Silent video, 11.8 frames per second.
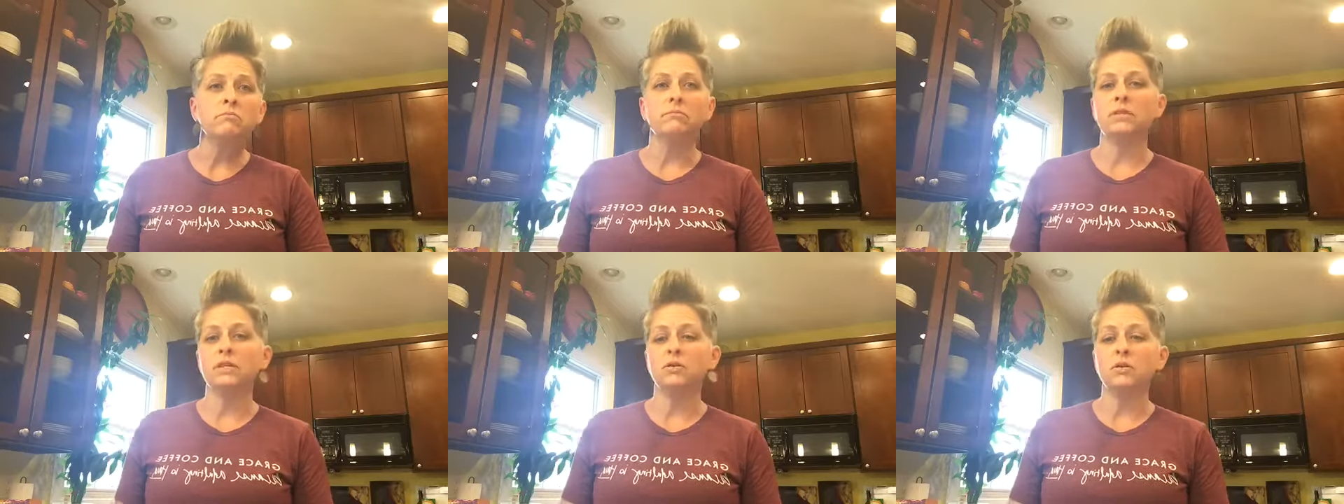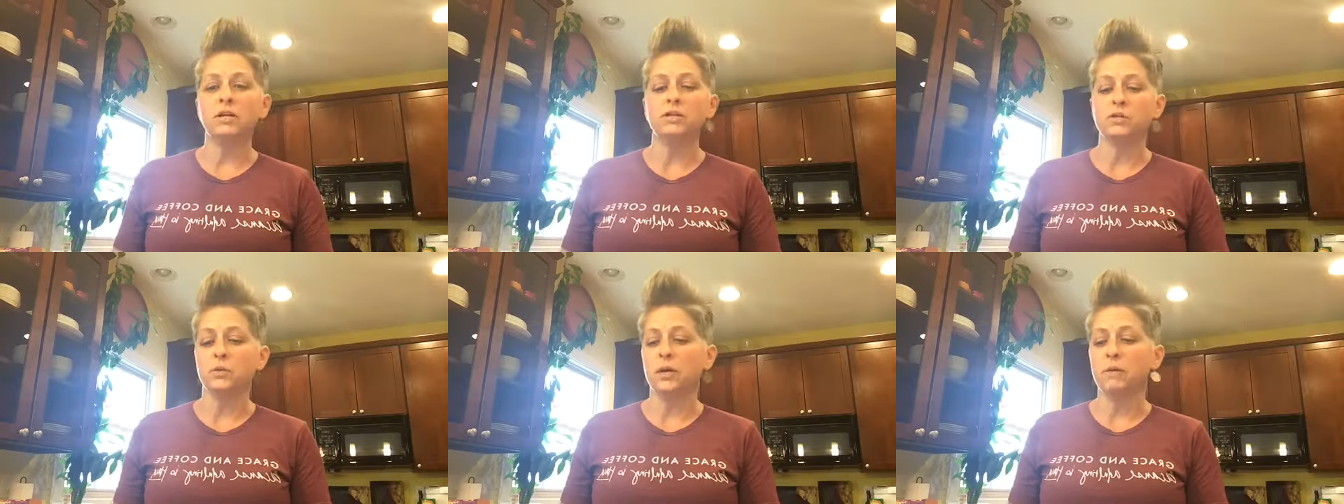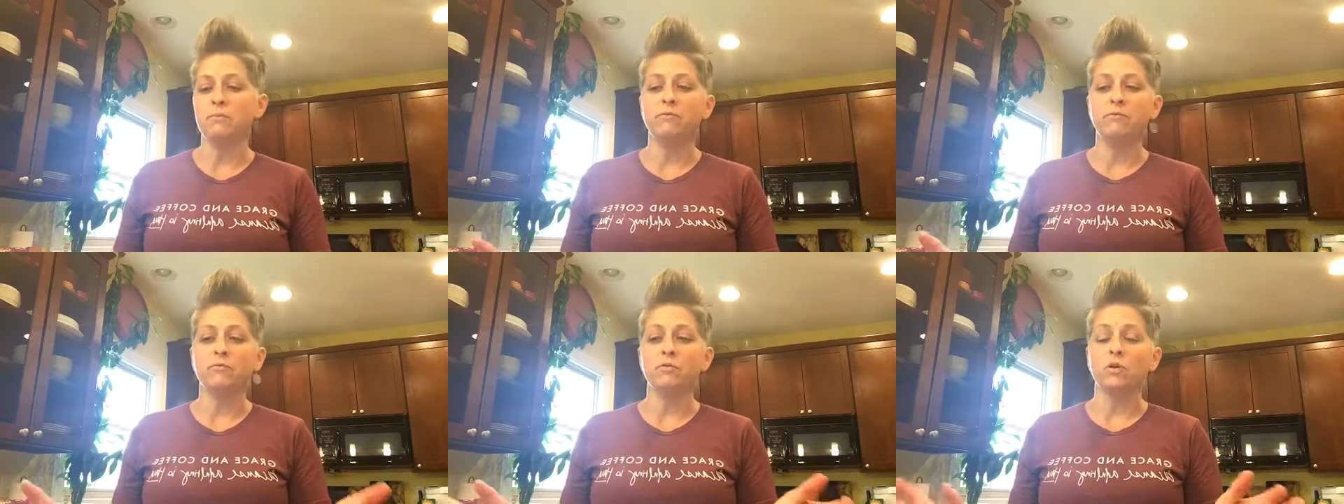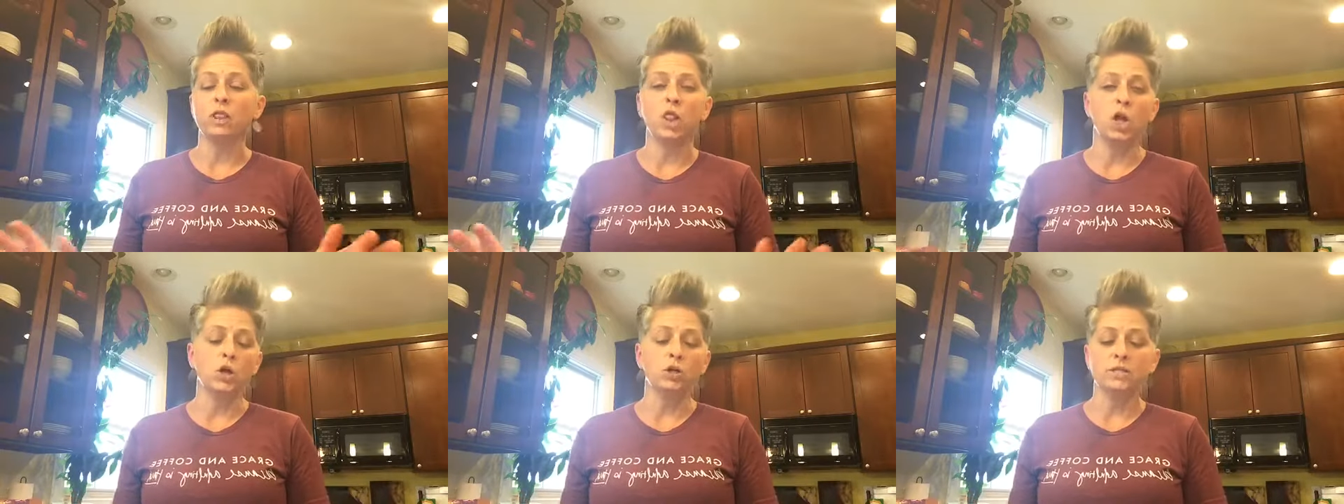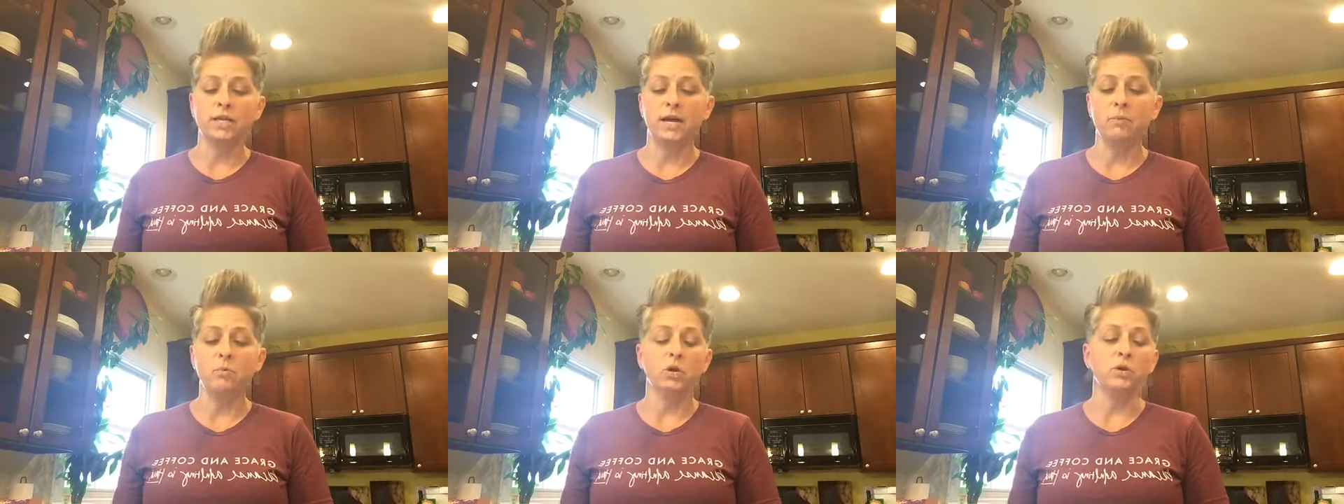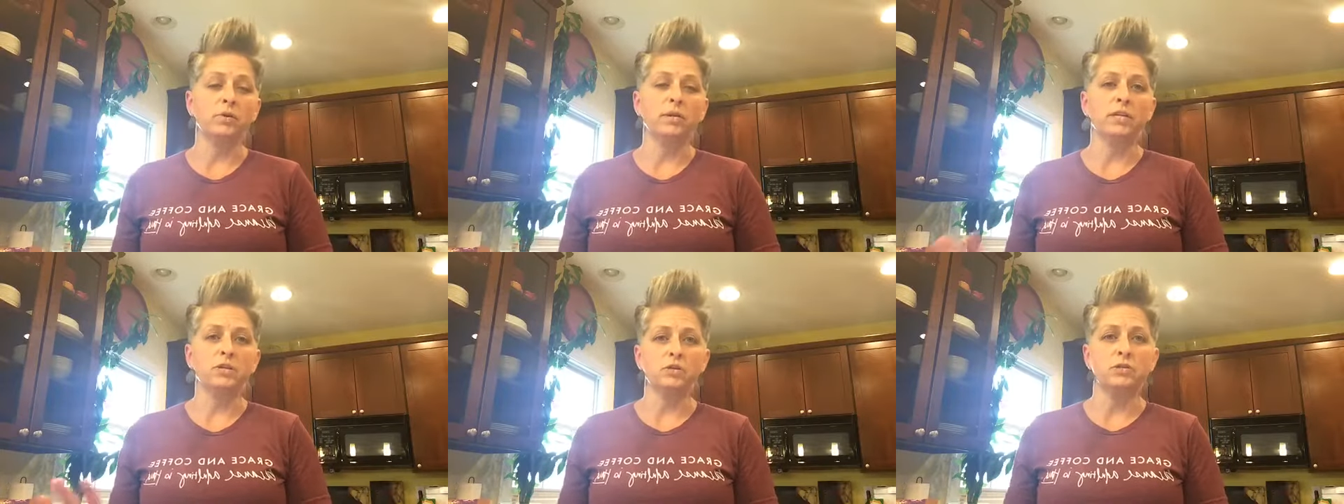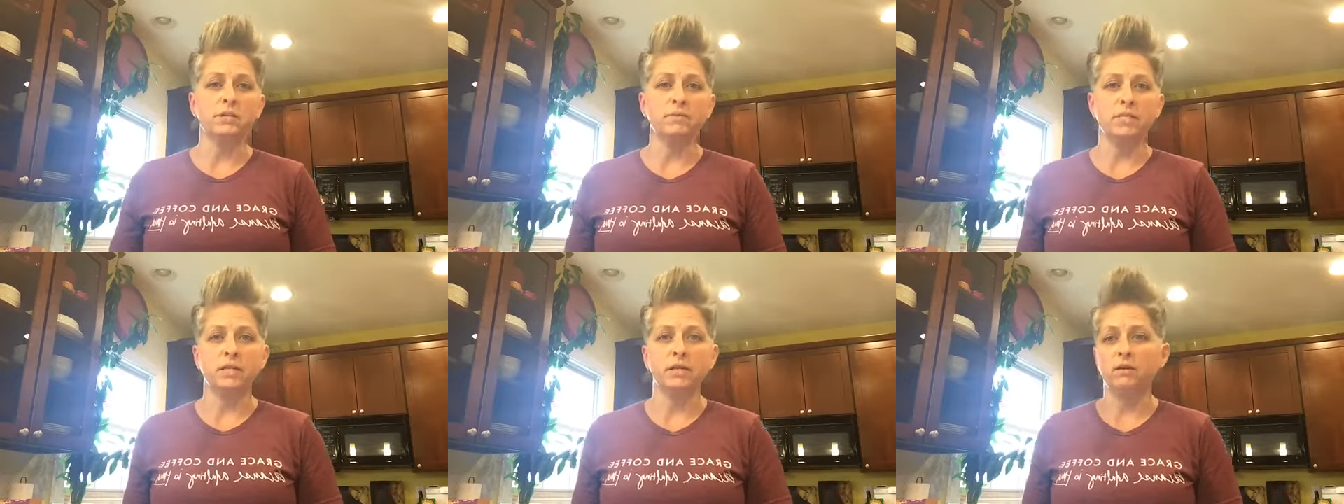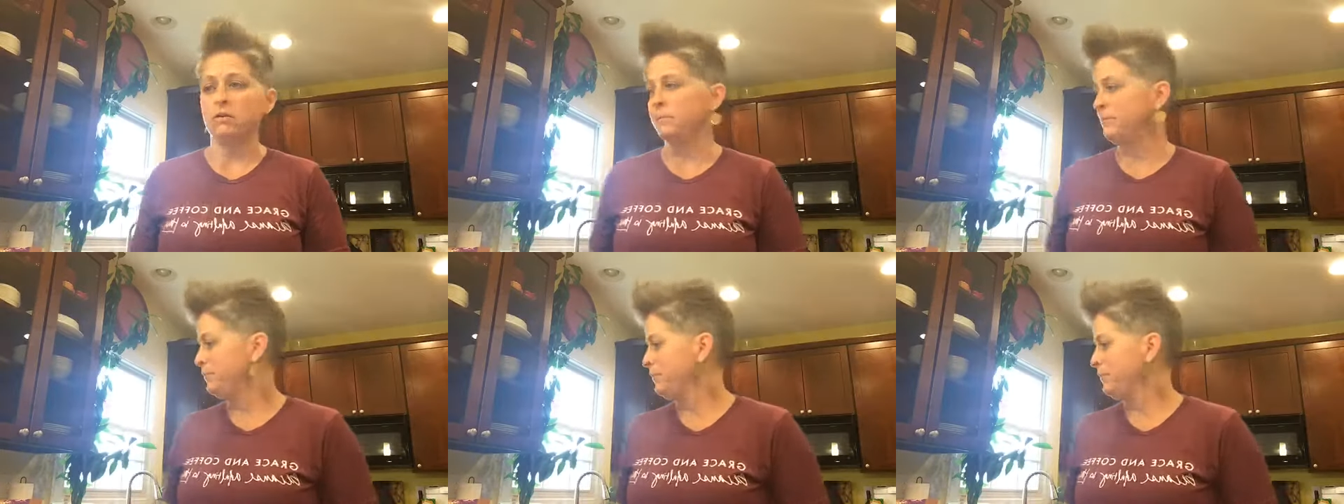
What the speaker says: Then you can enjoy them for a longer time, or you can eat yourself silly on them.